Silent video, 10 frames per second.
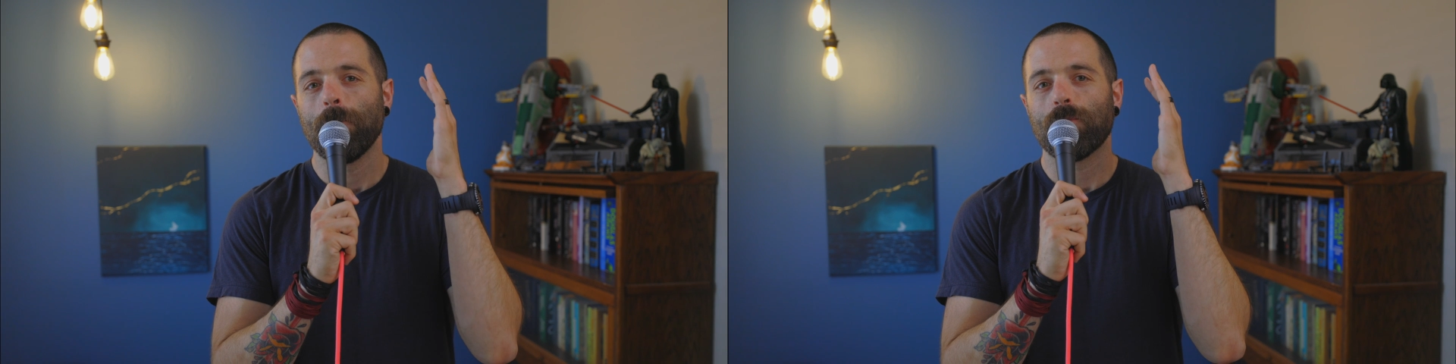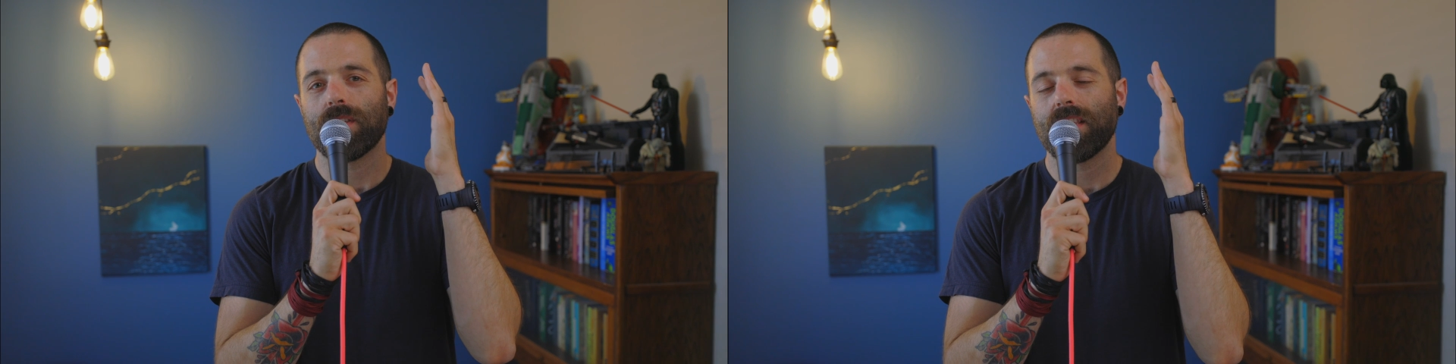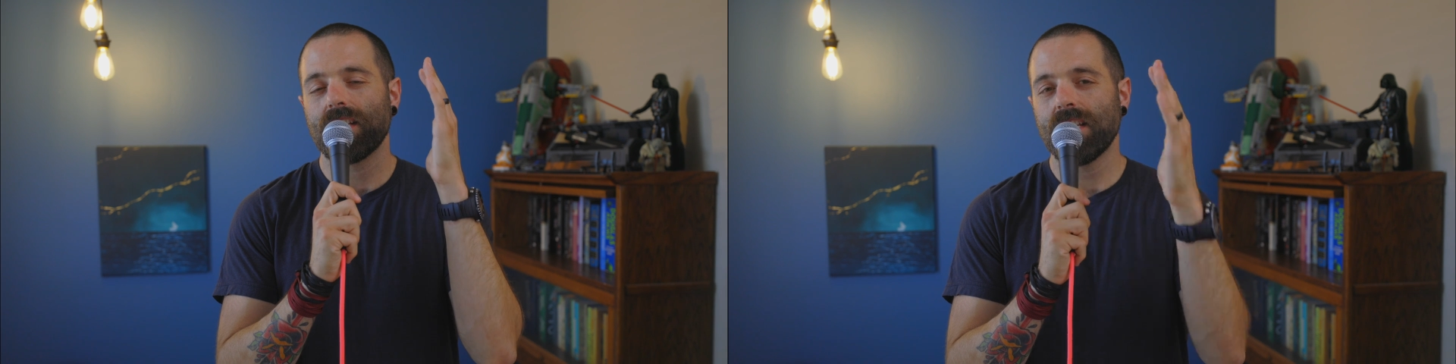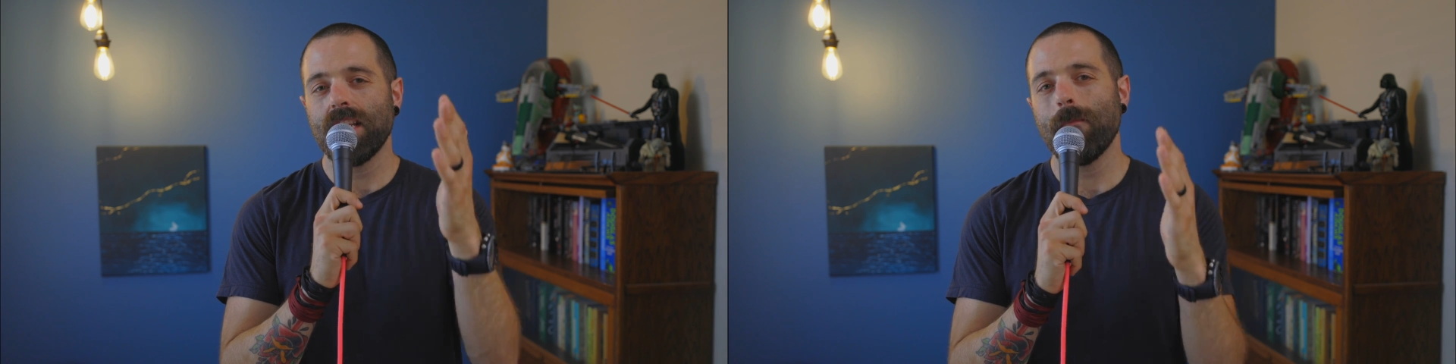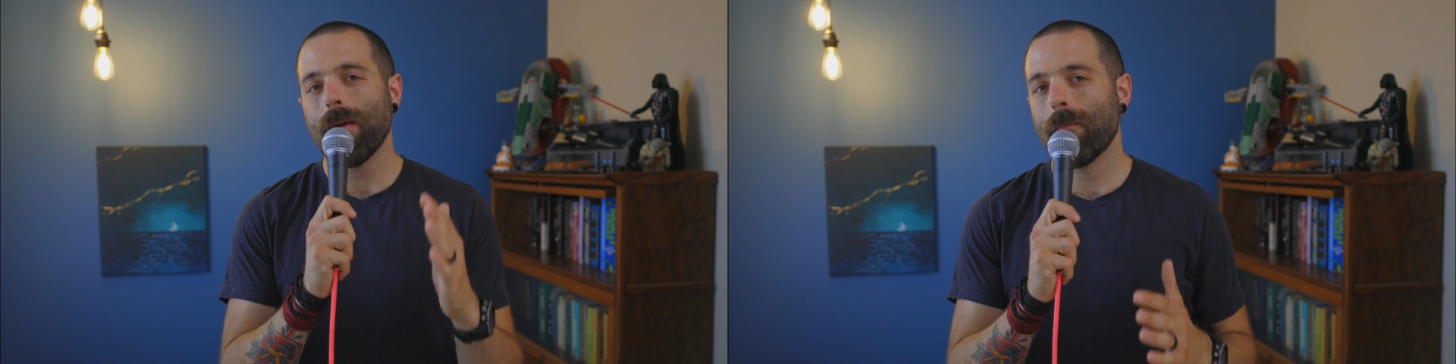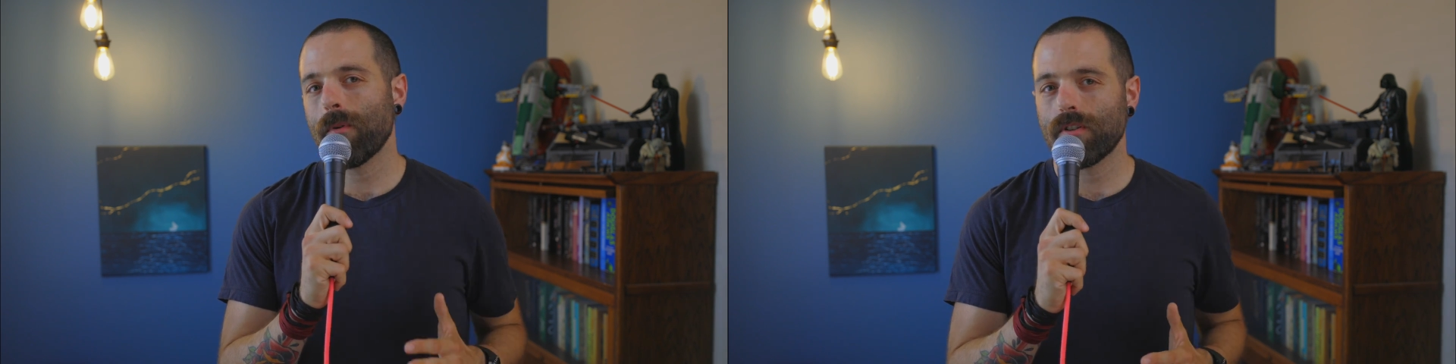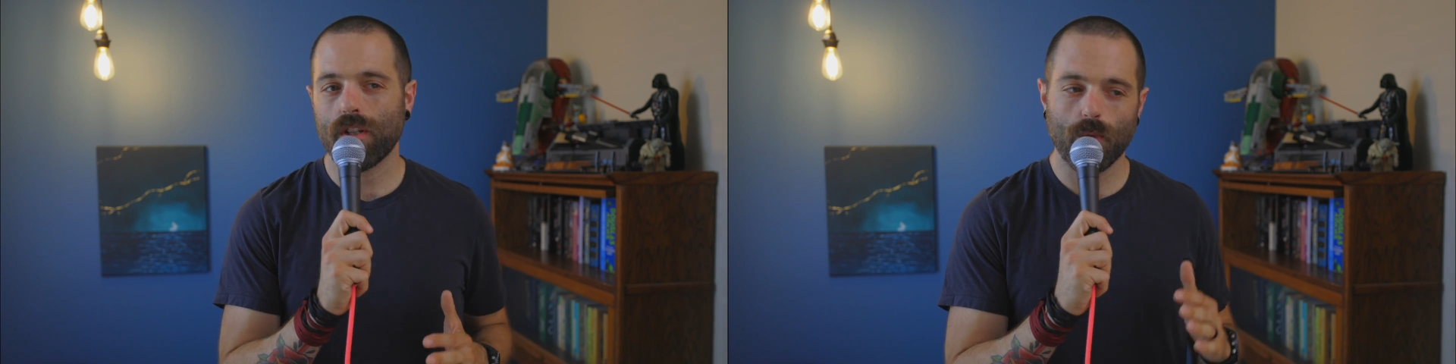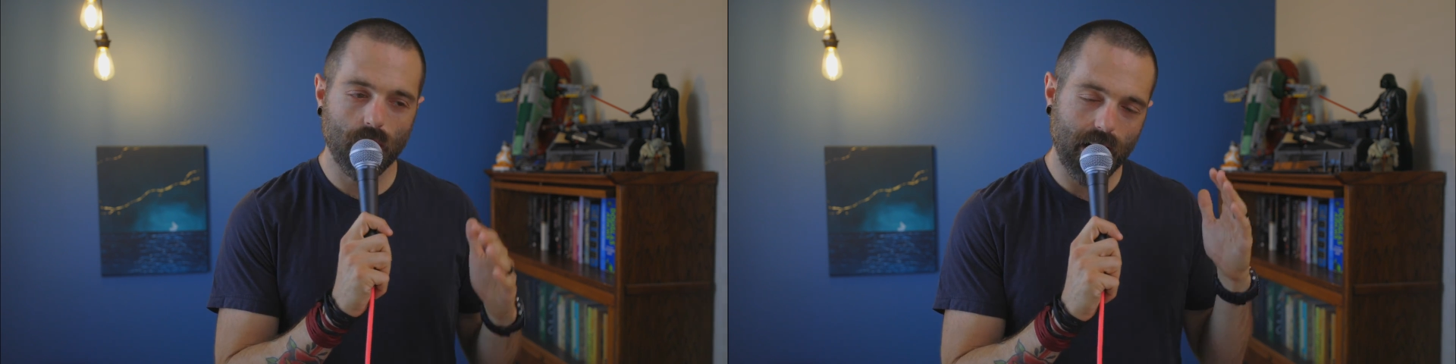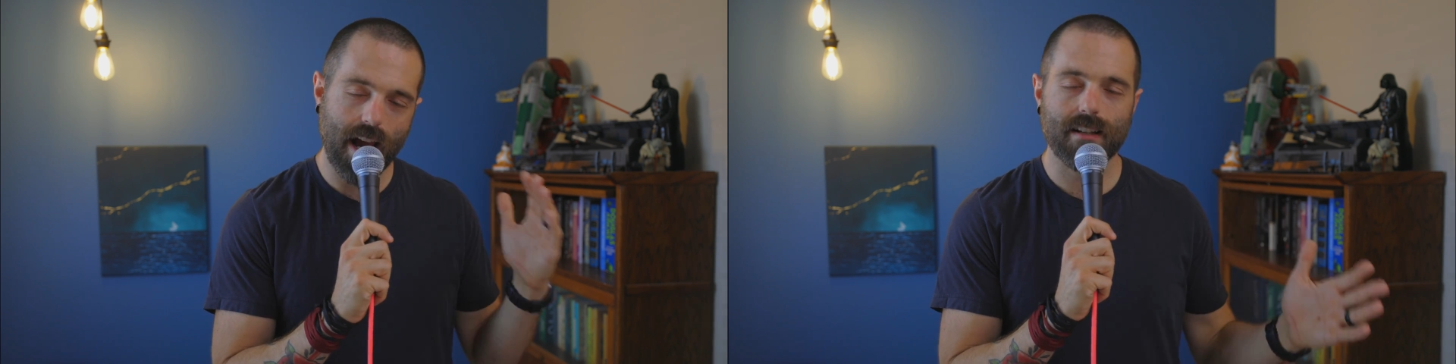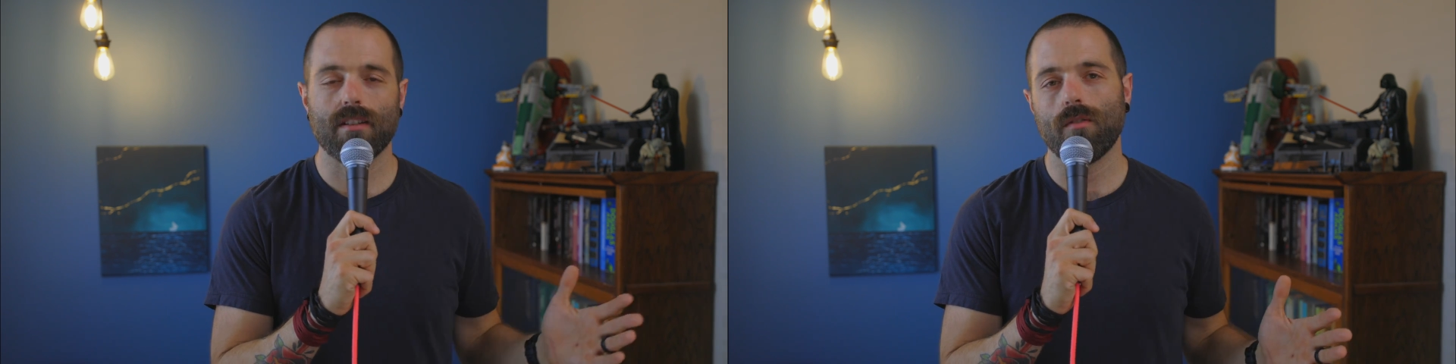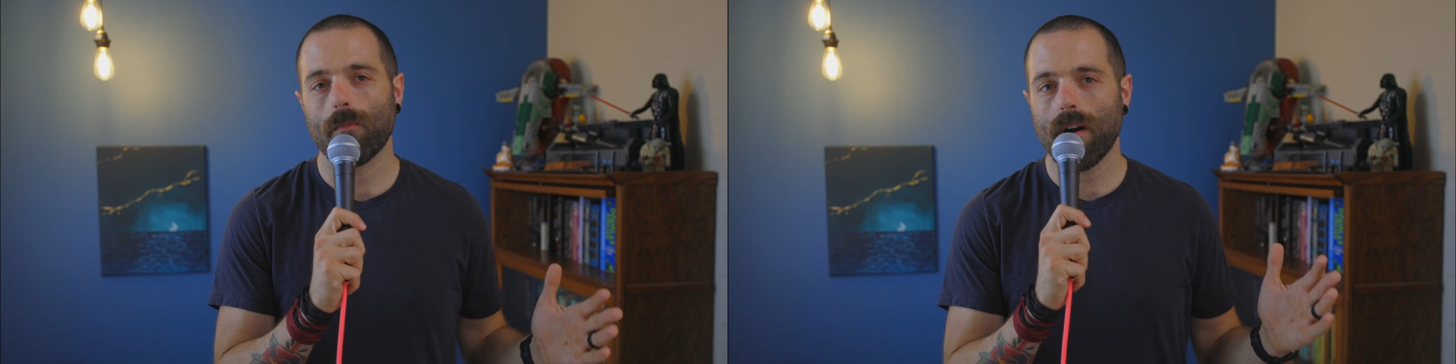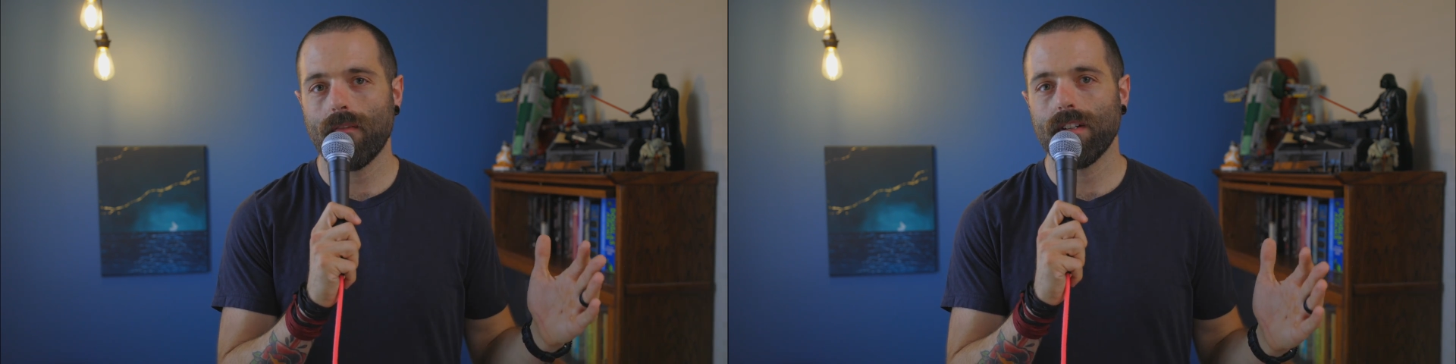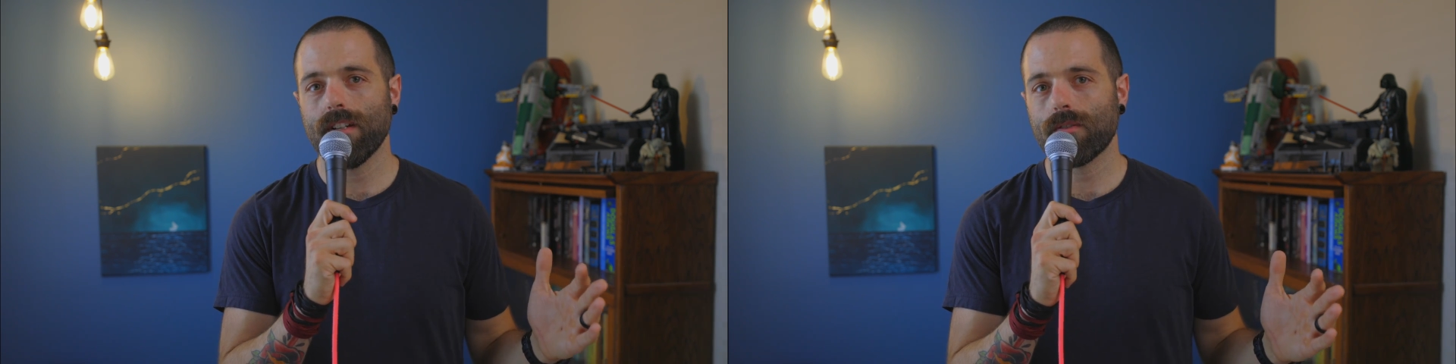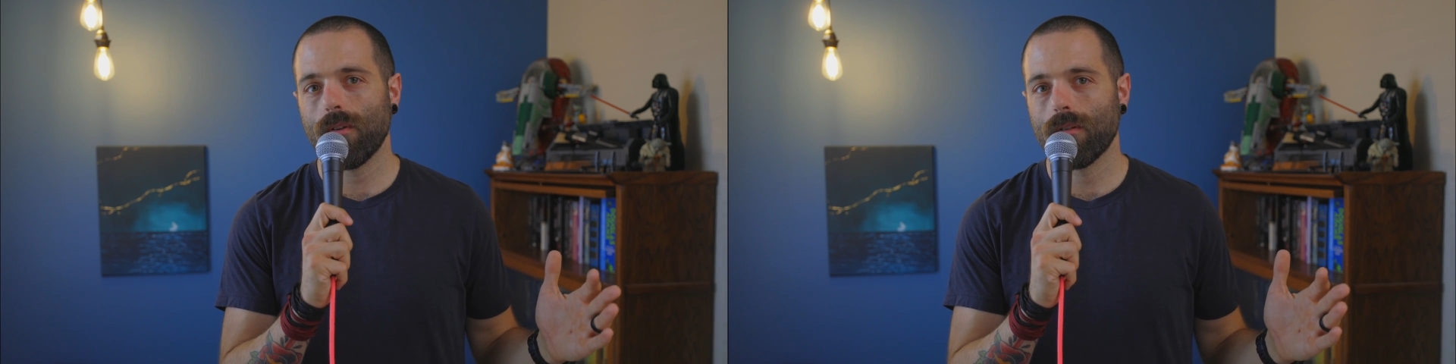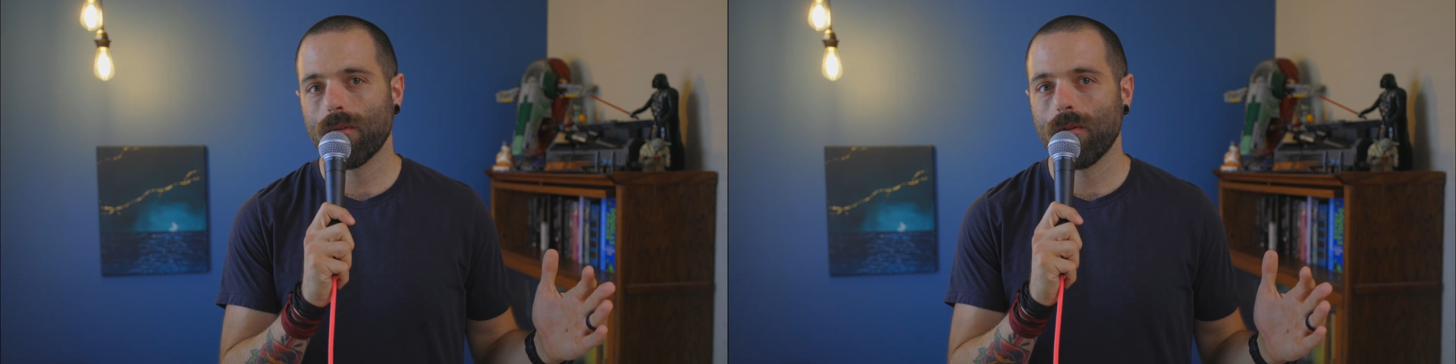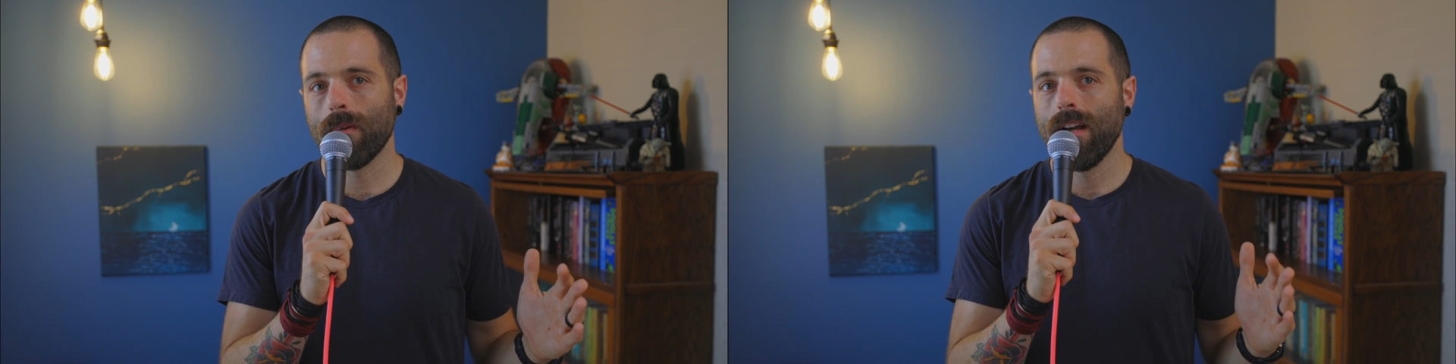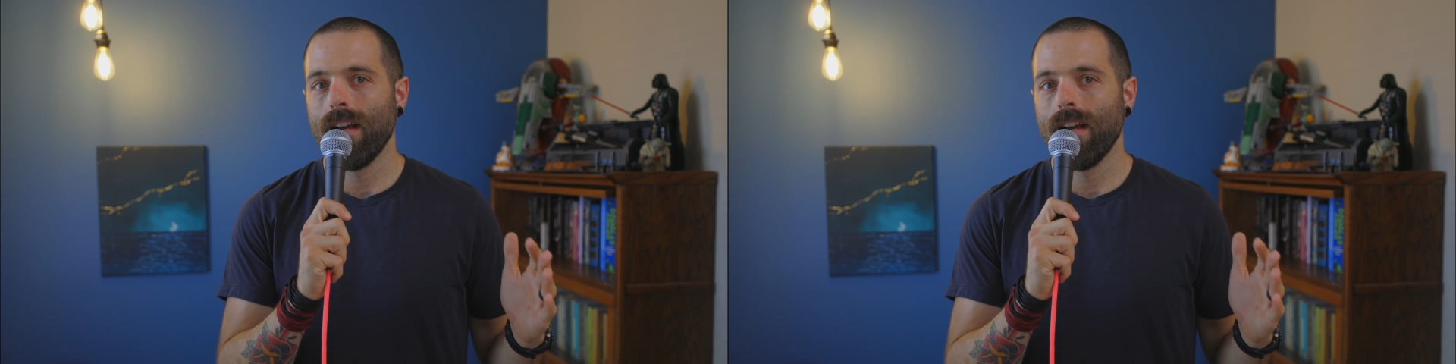But the team members, you will get access to a private Discord room.